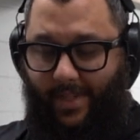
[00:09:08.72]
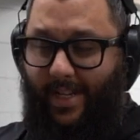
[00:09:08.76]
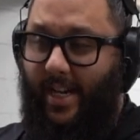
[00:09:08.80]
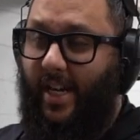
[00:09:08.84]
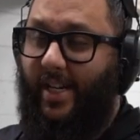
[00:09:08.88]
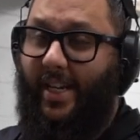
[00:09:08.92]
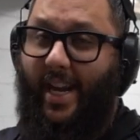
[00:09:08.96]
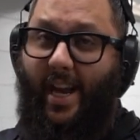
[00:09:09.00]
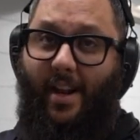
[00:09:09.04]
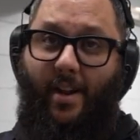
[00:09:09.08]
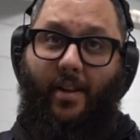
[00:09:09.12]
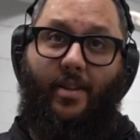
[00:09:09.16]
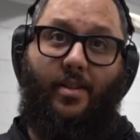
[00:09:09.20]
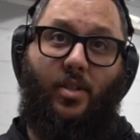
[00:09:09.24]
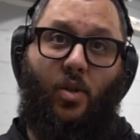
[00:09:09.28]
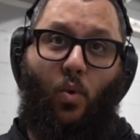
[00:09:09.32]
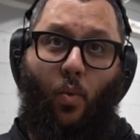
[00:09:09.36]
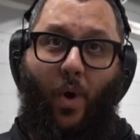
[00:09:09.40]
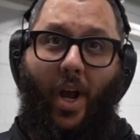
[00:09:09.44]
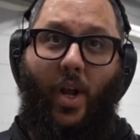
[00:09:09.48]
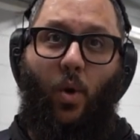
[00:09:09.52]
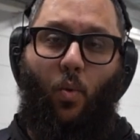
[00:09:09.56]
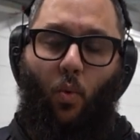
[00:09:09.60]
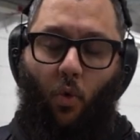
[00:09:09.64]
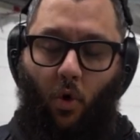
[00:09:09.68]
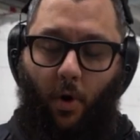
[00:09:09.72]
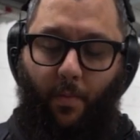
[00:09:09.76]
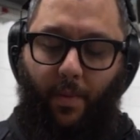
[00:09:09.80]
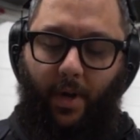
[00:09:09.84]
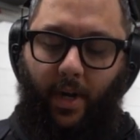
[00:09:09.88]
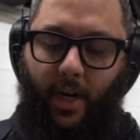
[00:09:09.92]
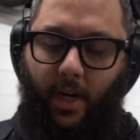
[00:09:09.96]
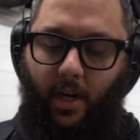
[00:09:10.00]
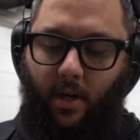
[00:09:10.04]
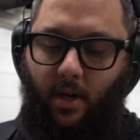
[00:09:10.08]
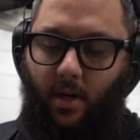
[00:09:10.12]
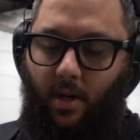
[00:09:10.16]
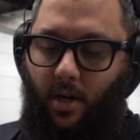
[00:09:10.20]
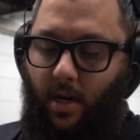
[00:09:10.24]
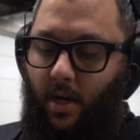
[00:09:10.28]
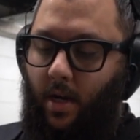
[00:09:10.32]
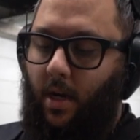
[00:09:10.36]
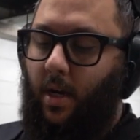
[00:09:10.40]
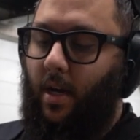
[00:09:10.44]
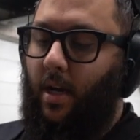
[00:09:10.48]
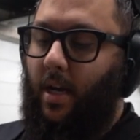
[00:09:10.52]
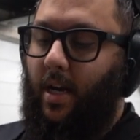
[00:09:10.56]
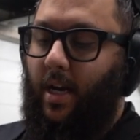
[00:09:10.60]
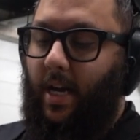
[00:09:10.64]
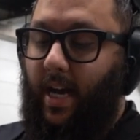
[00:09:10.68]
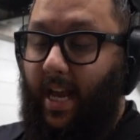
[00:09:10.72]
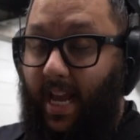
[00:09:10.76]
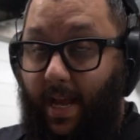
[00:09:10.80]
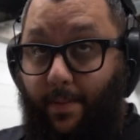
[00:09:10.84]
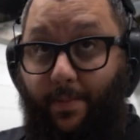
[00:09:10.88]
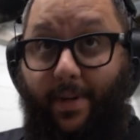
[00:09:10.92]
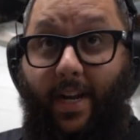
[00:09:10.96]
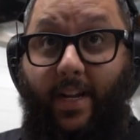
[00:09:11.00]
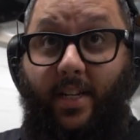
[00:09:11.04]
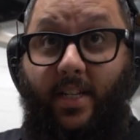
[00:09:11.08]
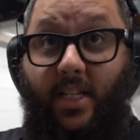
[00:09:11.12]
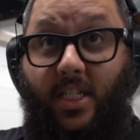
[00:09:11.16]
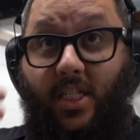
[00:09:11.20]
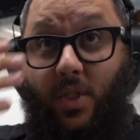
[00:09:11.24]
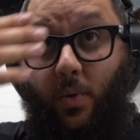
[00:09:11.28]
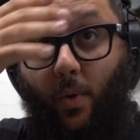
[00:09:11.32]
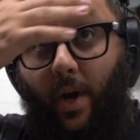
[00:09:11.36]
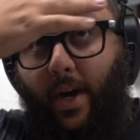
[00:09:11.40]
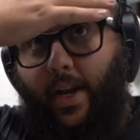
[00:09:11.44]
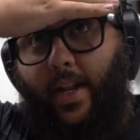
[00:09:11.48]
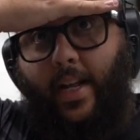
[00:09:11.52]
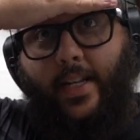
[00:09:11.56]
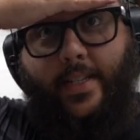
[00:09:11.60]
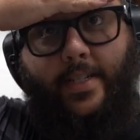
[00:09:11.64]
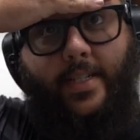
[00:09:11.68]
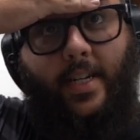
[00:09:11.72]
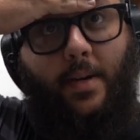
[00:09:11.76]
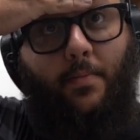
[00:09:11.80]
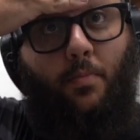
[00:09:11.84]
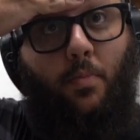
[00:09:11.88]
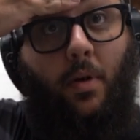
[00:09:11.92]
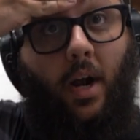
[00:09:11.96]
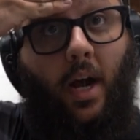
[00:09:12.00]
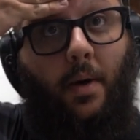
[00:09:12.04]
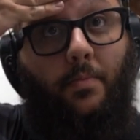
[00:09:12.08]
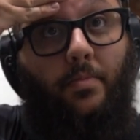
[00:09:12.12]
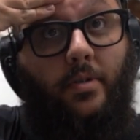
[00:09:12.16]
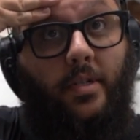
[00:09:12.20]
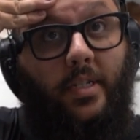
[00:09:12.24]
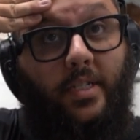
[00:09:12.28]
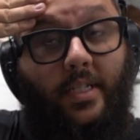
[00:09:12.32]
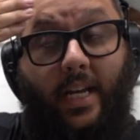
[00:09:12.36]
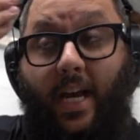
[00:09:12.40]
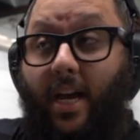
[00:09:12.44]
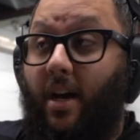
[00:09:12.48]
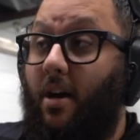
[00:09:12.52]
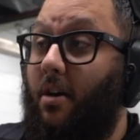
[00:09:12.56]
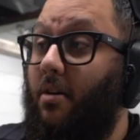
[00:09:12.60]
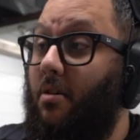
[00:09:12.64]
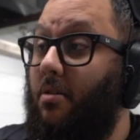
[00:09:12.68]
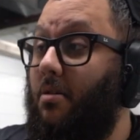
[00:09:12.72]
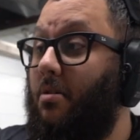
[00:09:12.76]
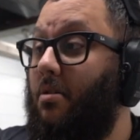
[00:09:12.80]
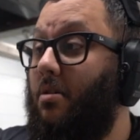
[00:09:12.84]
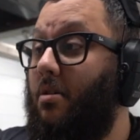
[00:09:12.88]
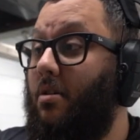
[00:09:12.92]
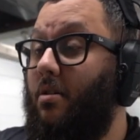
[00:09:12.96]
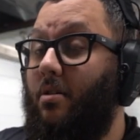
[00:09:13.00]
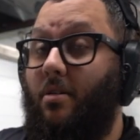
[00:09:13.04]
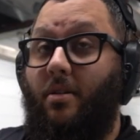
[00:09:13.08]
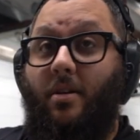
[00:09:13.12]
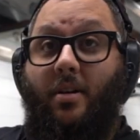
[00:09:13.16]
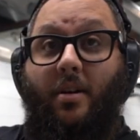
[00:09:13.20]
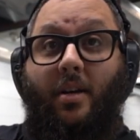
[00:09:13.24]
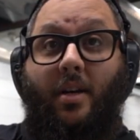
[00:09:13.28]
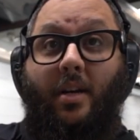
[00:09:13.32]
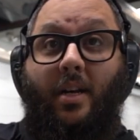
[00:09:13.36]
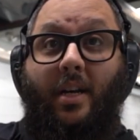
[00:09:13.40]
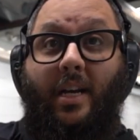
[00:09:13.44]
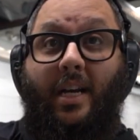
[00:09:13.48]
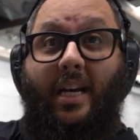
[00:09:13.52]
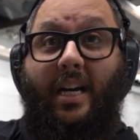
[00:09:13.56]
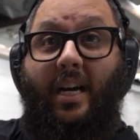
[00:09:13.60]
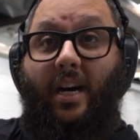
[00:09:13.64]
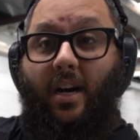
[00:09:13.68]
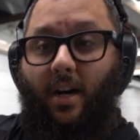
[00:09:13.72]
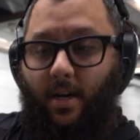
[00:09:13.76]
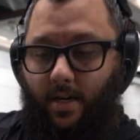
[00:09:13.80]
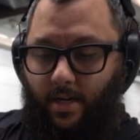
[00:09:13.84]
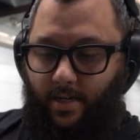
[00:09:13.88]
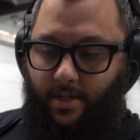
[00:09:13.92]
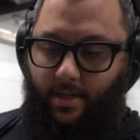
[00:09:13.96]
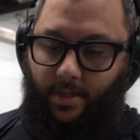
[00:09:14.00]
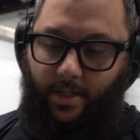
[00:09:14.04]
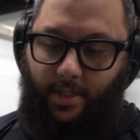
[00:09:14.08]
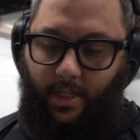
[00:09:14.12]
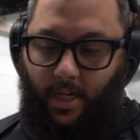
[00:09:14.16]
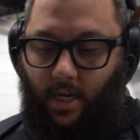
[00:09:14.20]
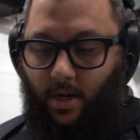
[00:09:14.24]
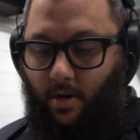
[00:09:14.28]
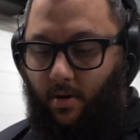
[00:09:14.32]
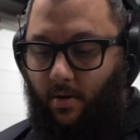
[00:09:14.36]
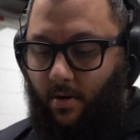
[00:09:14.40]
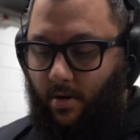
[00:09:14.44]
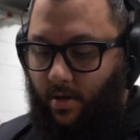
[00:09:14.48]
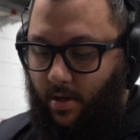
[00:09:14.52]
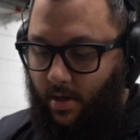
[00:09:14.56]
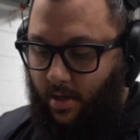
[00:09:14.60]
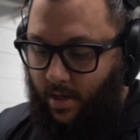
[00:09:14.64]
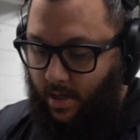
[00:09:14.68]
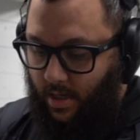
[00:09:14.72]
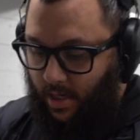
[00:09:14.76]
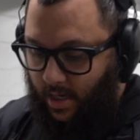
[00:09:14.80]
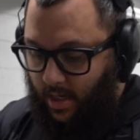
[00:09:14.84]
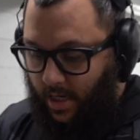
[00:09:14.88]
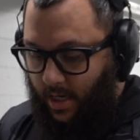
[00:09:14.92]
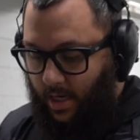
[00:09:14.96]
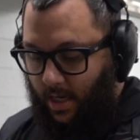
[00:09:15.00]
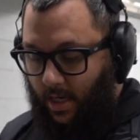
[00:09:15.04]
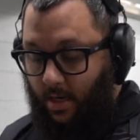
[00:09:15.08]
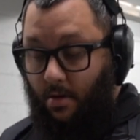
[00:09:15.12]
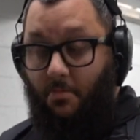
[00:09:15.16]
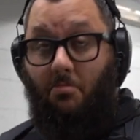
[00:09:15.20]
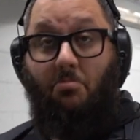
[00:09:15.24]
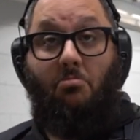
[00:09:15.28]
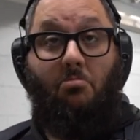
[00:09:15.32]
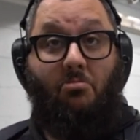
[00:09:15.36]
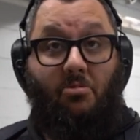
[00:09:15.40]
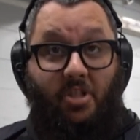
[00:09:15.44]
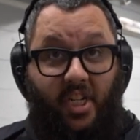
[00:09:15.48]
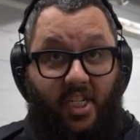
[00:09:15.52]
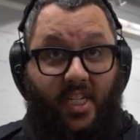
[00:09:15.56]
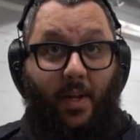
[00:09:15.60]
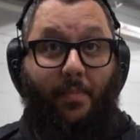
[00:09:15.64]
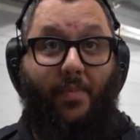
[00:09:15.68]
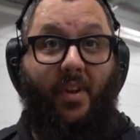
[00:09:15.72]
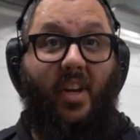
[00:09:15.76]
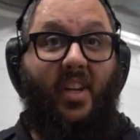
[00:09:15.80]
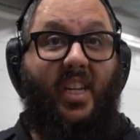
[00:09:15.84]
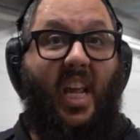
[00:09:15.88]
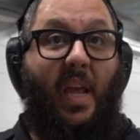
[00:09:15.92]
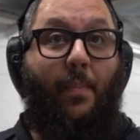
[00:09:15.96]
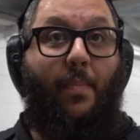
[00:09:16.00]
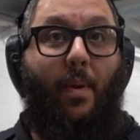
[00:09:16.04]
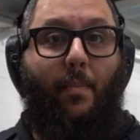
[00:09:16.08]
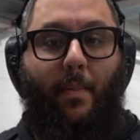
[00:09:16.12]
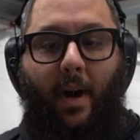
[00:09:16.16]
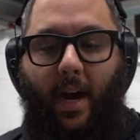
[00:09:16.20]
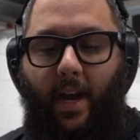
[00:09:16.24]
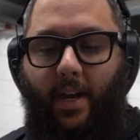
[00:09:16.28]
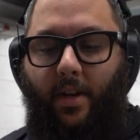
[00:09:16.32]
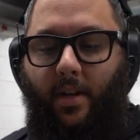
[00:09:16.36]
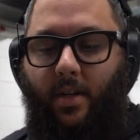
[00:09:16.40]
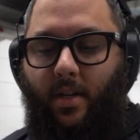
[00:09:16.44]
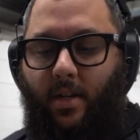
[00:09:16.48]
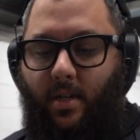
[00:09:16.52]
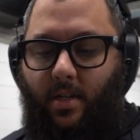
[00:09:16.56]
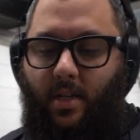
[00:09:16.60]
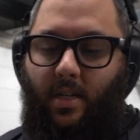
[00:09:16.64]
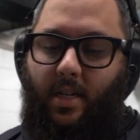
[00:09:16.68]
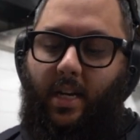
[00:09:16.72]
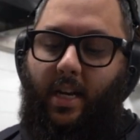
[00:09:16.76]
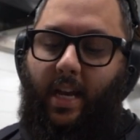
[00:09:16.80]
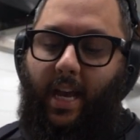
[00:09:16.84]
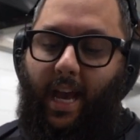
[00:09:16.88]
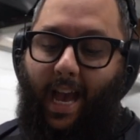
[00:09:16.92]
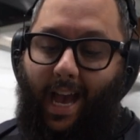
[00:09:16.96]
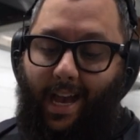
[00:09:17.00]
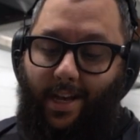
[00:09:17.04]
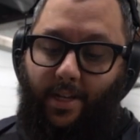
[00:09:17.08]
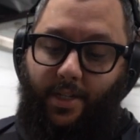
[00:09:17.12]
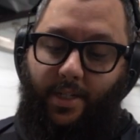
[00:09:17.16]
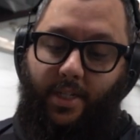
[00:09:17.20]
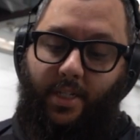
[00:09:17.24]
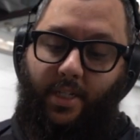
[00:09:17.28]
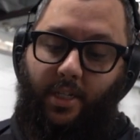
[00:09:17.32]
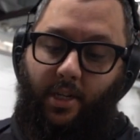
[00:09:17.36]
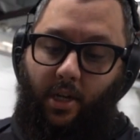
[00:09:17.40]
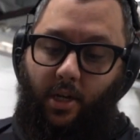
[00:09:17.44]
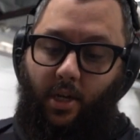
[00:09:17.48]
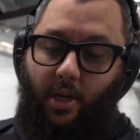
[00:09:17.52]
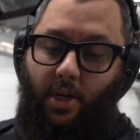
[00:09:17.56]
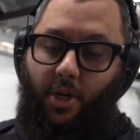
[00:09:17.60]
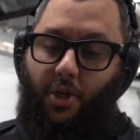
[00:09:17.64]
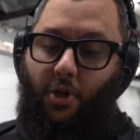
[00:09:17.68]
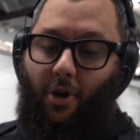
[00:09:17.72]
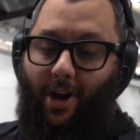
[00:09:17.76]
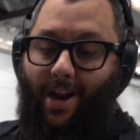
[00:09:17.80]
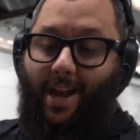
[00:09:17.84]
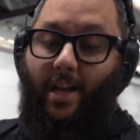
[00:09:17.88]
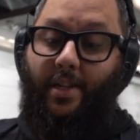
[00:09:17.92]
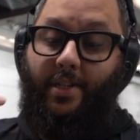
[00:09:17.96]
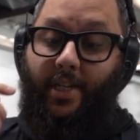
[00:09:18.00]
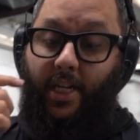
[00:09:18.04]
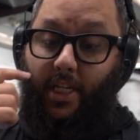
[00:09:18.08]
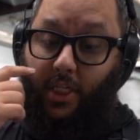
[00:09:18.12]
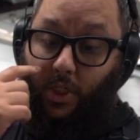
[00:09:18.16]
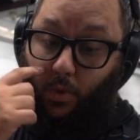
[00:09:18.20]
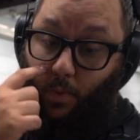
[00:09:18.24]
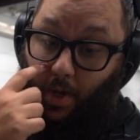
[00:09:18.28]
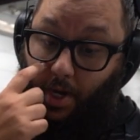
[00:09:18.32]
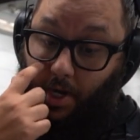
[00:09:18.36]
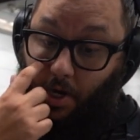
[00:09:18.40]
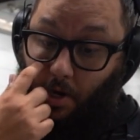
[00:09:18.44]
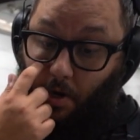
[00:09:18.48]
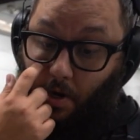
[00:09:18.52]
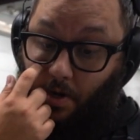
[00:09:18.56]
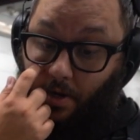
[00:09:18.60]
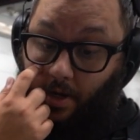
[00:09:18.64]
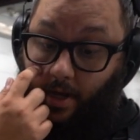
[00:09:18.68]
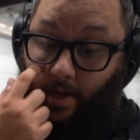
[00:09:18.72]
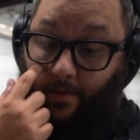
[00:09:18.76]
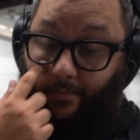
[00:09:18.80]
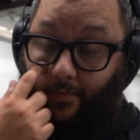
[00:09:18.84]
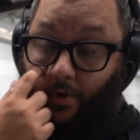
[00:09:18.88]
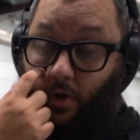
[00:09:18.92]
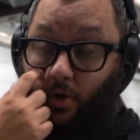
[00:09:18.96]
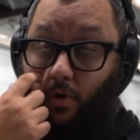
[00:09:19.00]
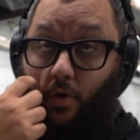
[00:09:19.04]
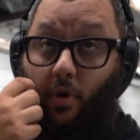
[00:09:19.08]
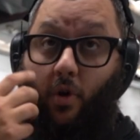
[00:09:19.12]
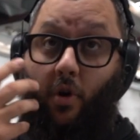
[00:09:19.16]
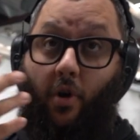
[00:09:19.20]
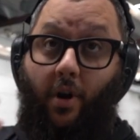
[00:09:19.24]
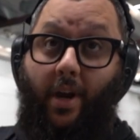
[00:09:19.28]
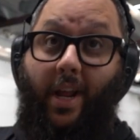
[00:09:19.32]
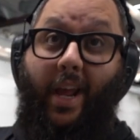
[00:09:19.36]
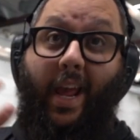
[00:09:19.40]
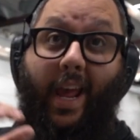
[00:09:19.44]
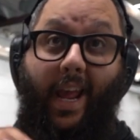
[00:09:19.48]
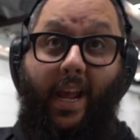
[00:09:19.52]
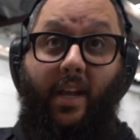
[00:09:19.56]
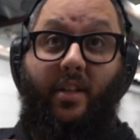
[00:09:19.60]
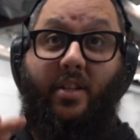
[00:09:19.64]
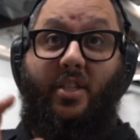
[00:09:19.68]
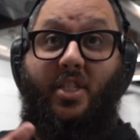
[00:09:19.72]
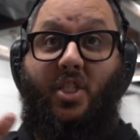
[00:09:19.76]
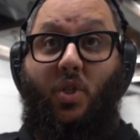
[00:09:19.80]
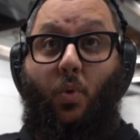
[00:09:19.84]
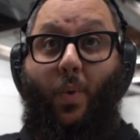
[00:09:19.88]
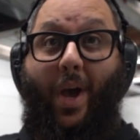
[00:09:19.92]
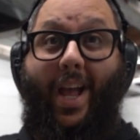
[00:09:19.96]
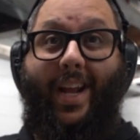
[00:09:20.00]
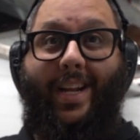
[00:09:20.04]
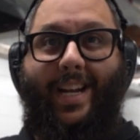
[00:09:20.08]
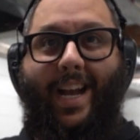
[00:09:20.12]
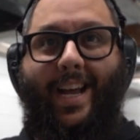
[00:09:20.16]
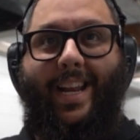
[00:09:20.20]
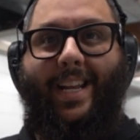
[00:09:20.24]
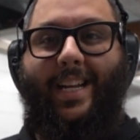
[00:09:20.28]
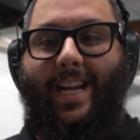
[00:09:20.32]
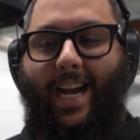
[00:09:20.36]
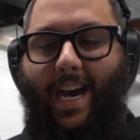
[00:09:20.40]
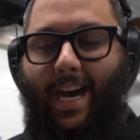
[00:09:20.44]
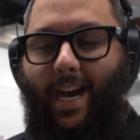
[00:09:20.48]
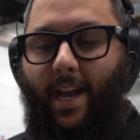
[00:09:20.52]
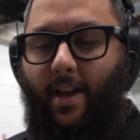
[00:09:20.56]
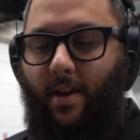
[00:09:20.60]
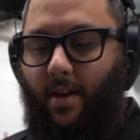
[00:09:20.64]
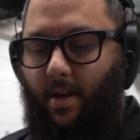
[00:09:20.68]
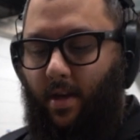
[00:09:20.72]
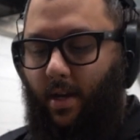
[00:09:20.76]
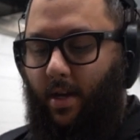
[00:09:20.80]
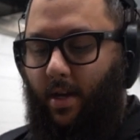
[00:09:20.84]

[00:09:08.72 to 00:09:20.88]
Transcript: Again, quite warm in here. I am getting sweaty, as you could probably tell. So just something to keep in mind as your hands get sweatier. If you are a hand sweat kind of guy